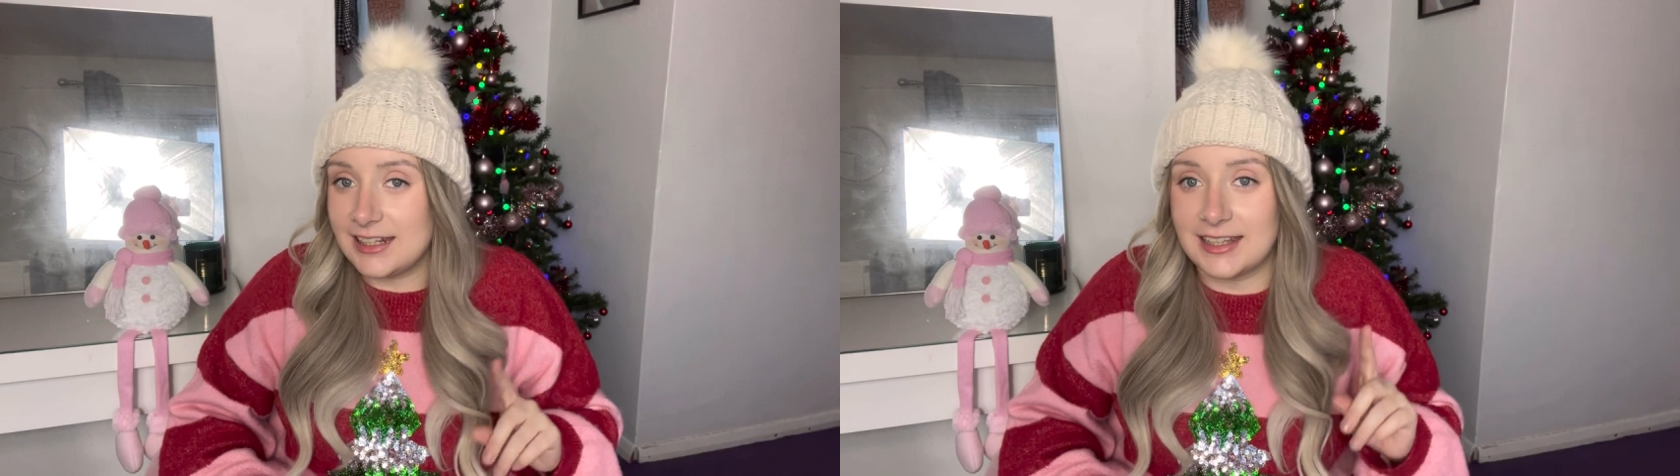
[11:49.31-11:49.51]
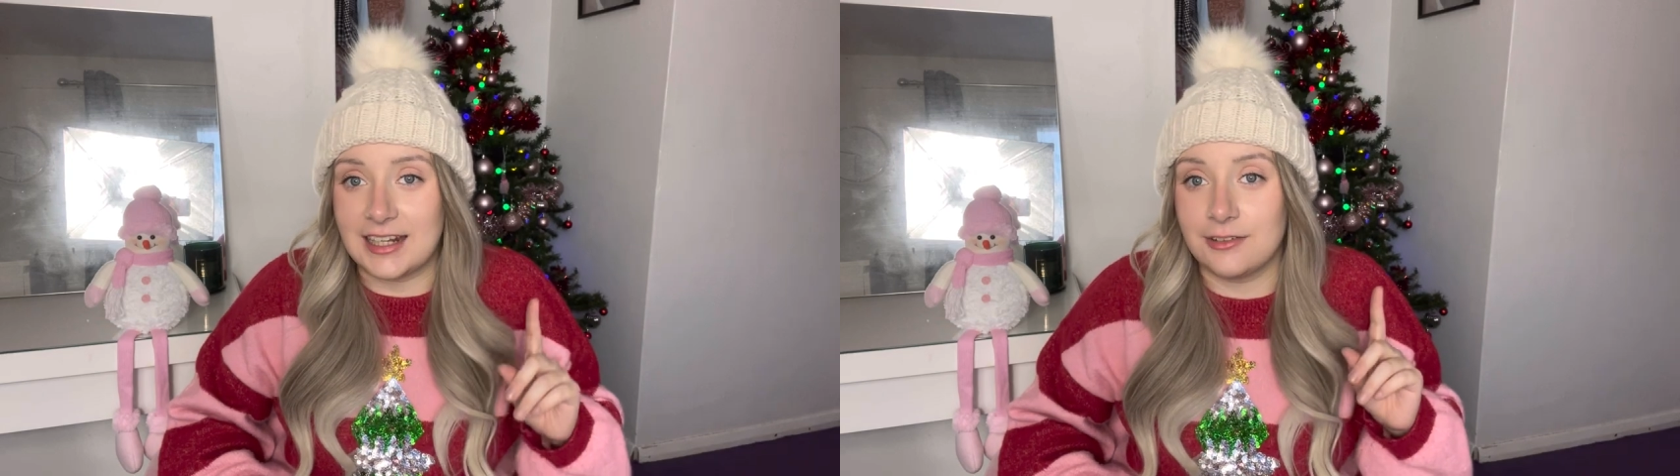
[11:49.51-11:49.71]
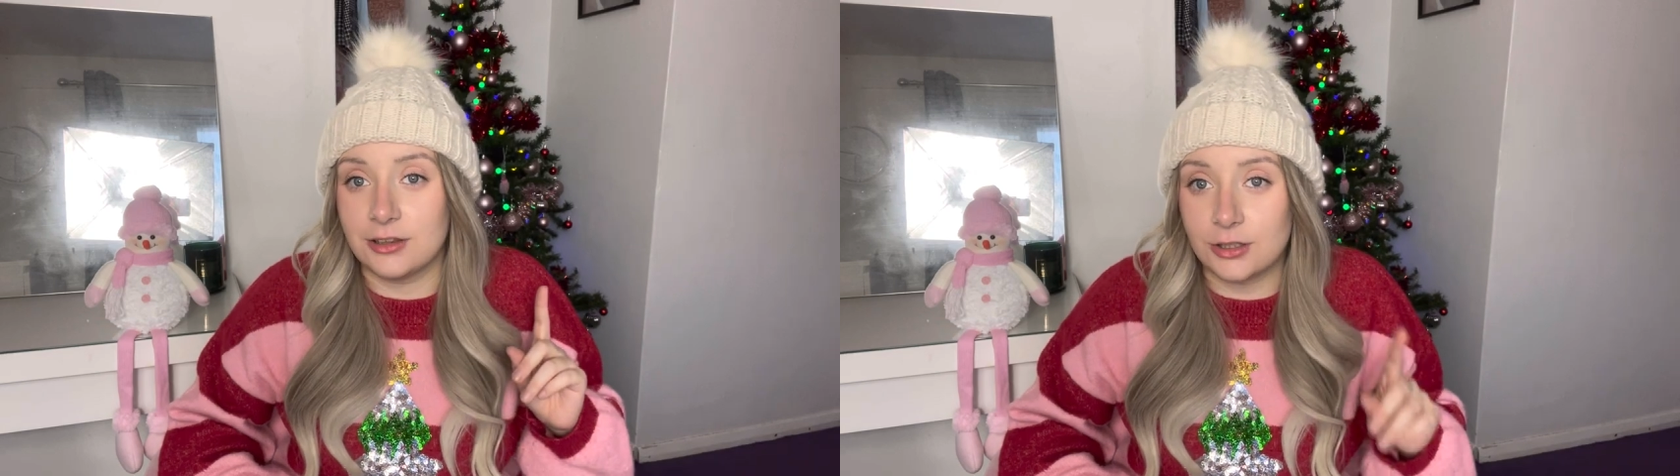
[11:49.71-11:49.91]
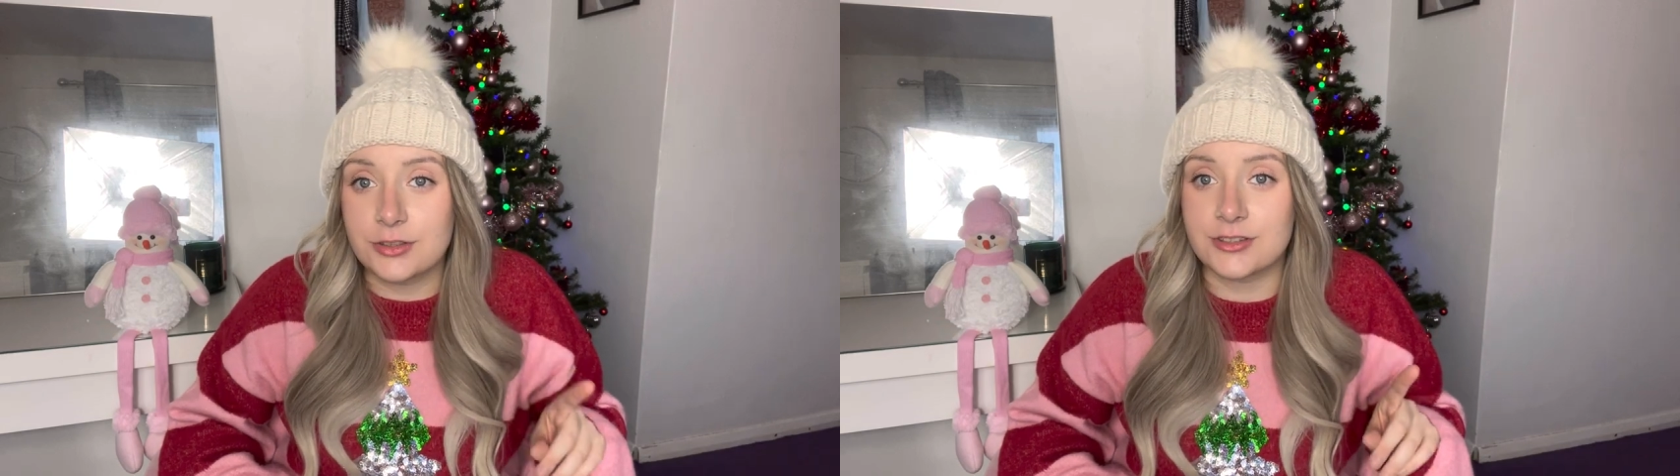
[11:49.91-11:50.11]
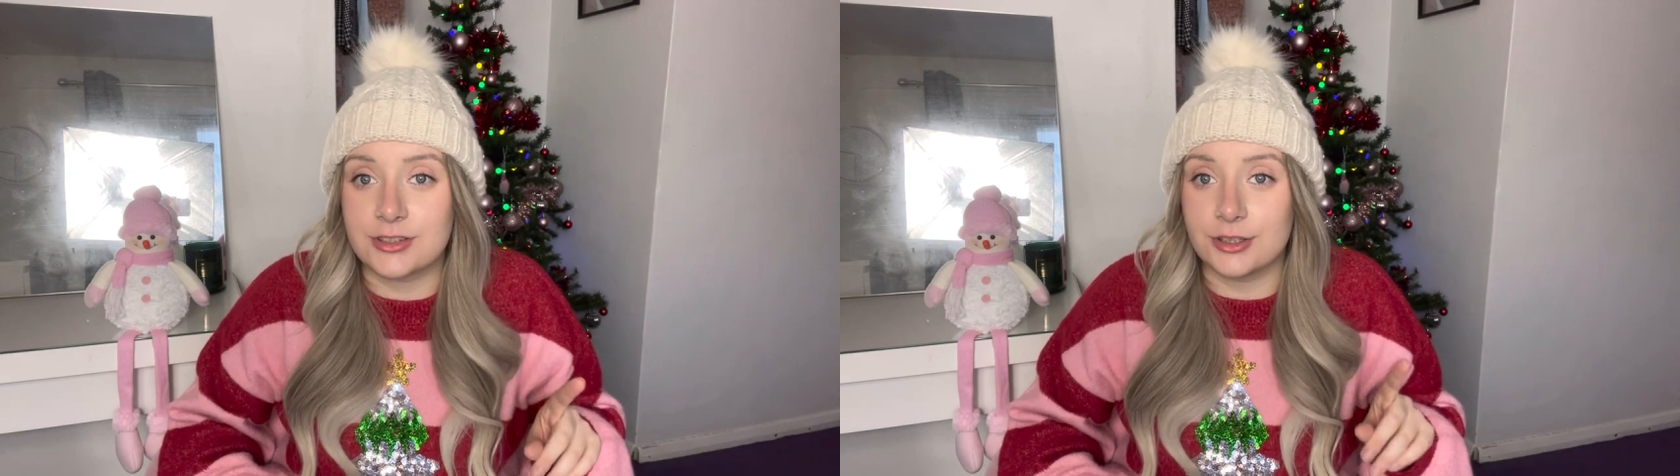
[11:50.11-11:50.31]
and then I
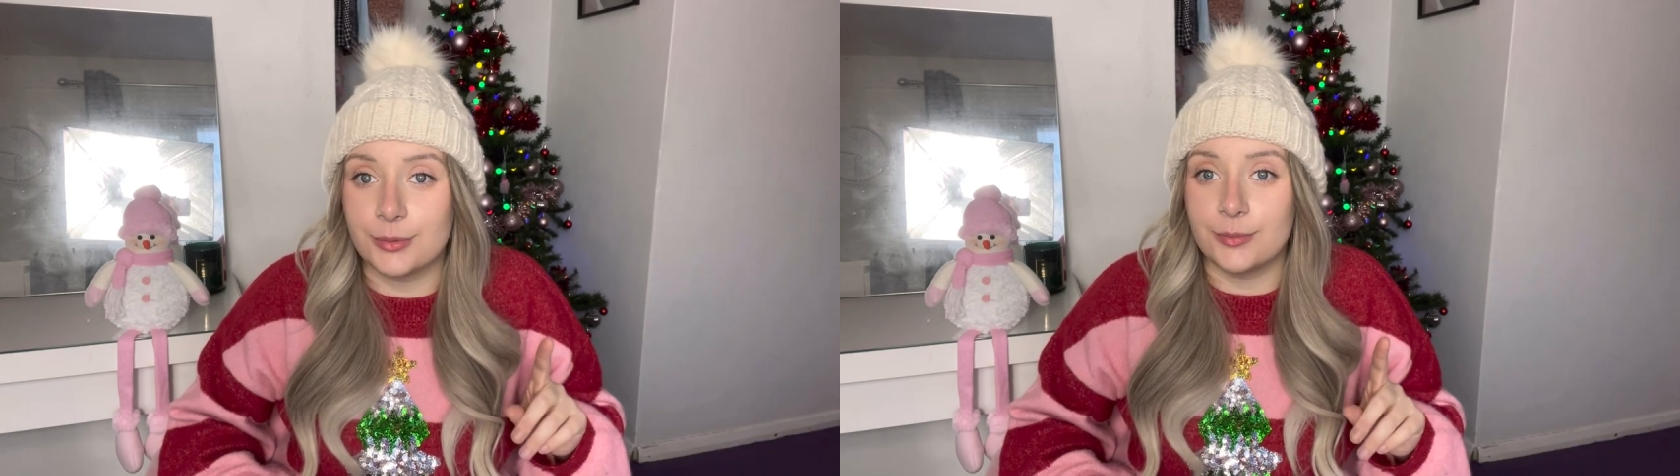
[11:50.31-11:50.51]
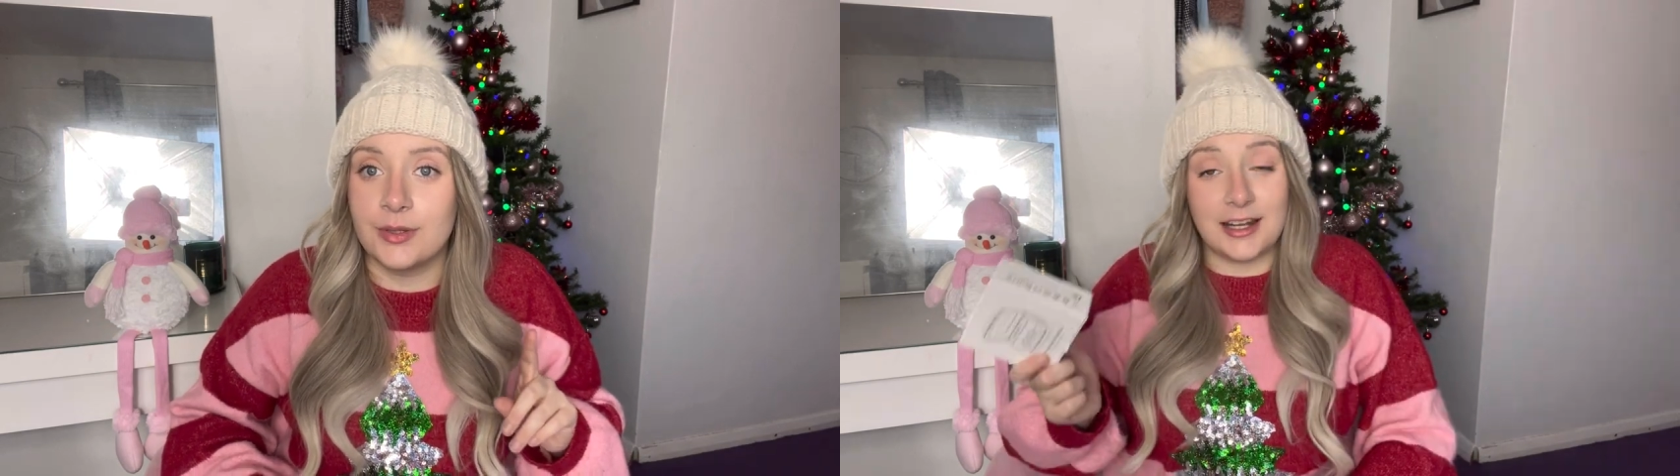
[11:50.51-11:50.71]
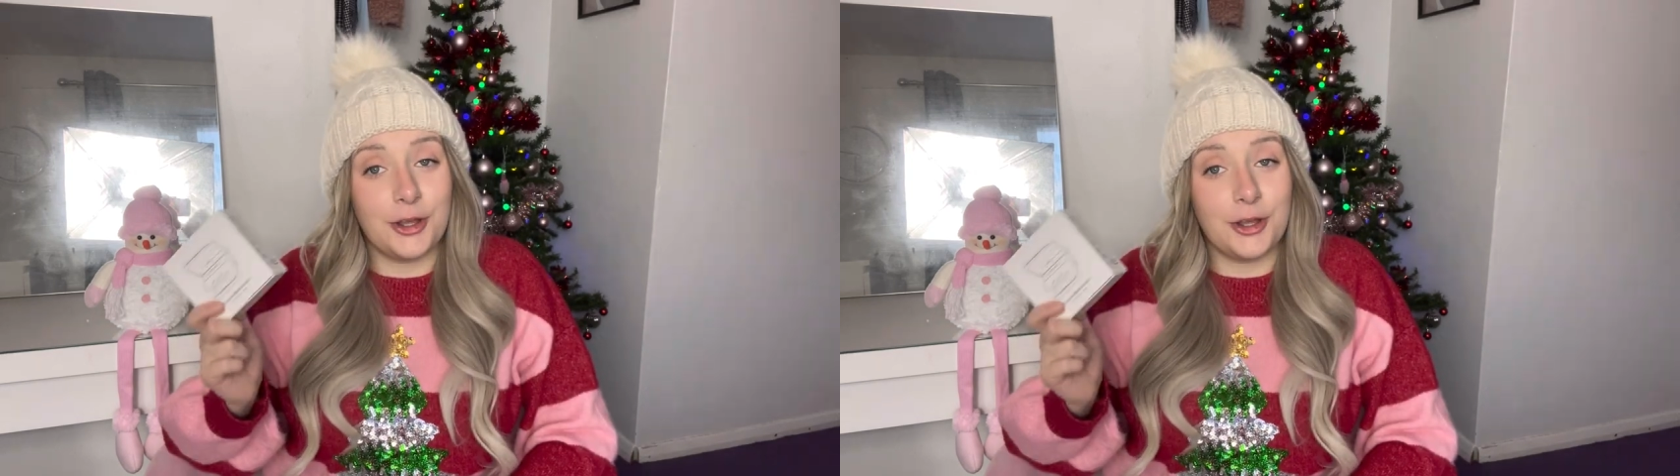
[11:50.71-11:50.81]
lost them.